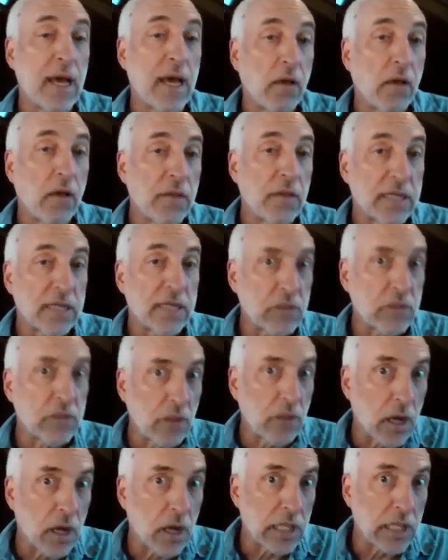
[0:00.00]
Now,
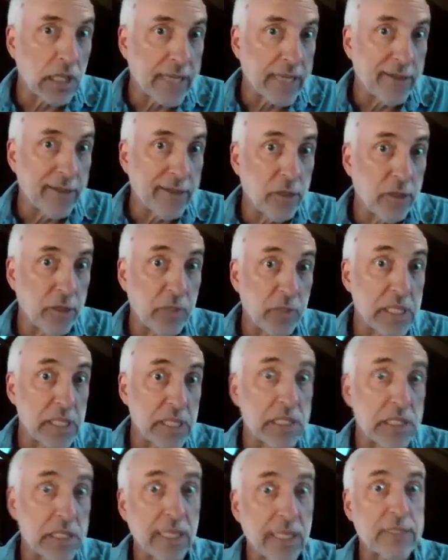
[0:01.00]
that's the log
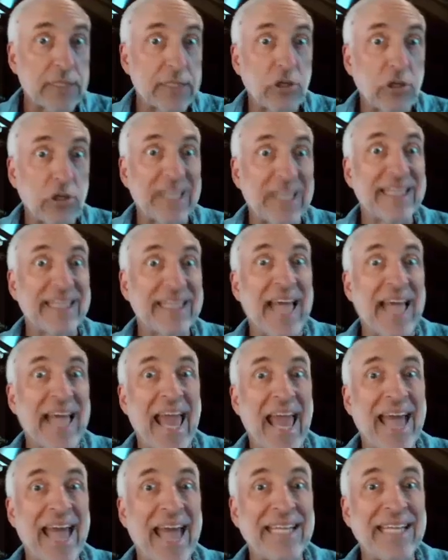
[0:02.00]
likelihood piece. Let's look
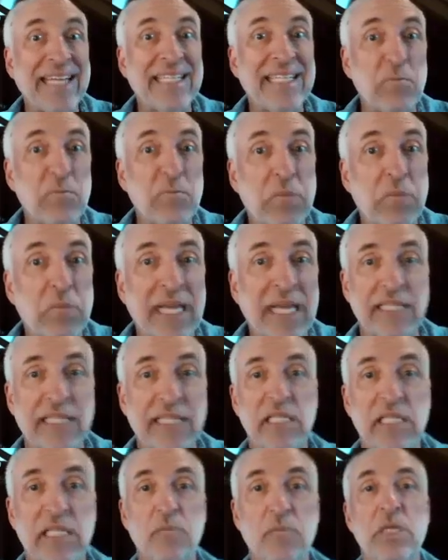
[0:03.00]
at the added
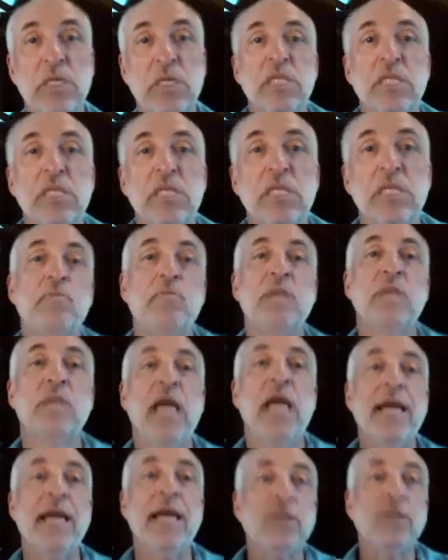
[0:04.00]
complexity piece.
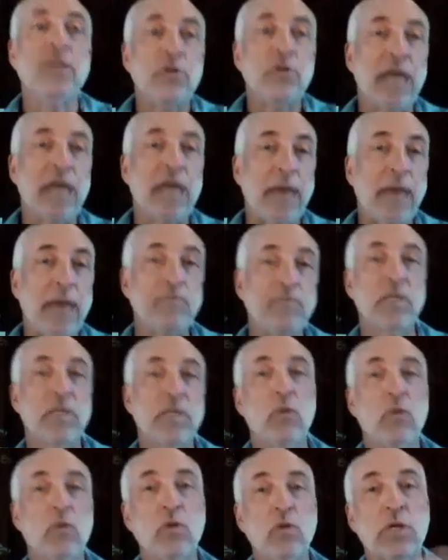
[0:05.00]

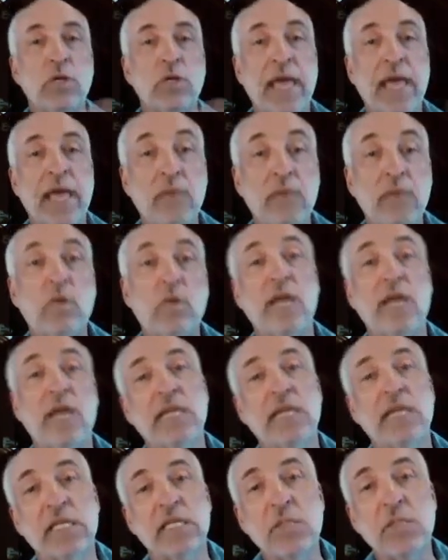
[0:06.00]
At
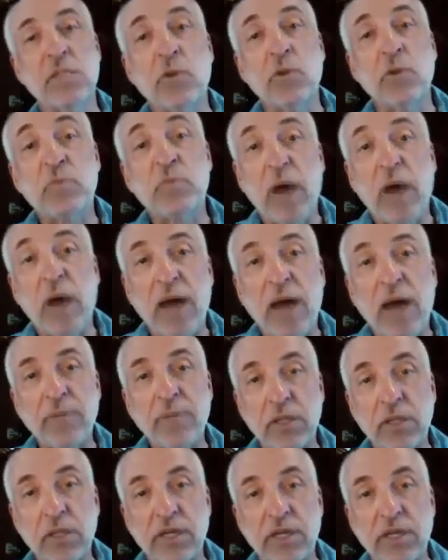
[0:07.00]
what I think is the most
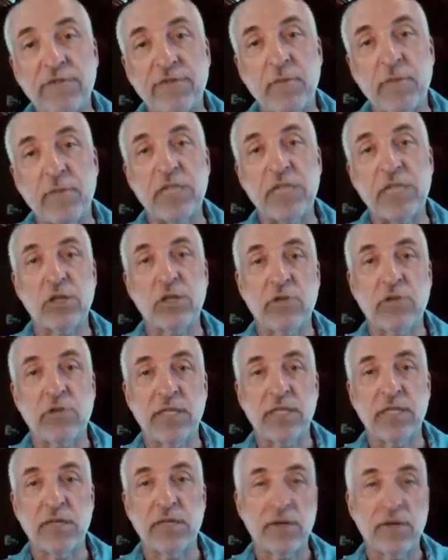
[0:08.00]
popular
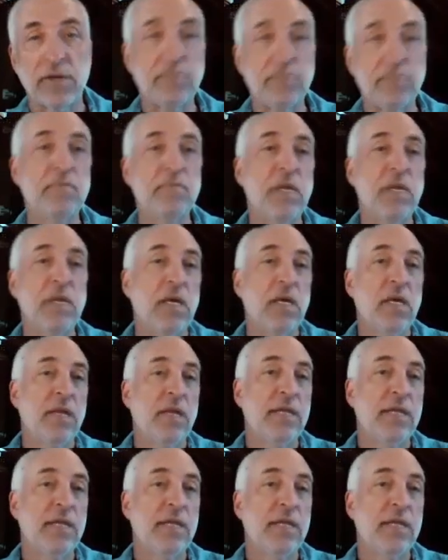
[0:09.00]
information criterion,